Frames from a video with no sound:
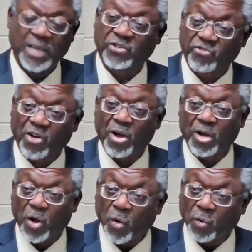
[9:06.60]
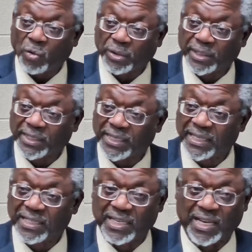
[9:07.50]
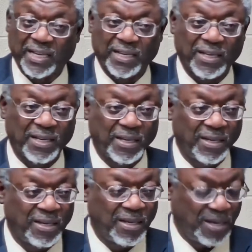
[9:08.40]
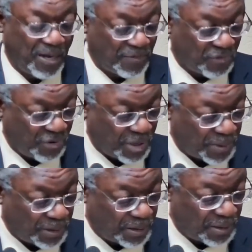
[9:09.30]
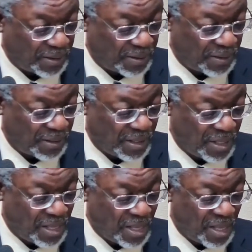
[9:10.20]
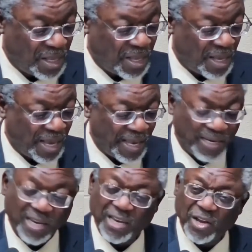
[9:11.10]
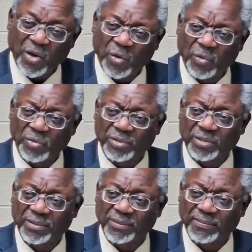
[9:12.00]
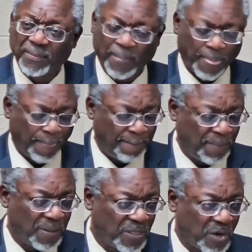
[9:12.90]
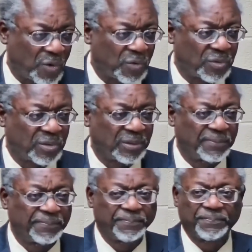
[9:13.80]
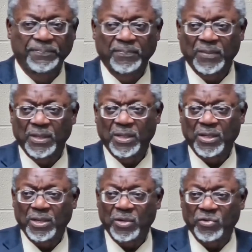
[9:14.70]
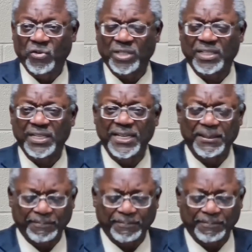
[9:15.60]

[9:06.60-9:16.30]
stronghold in the day of trouble, and he knows those who trust in him.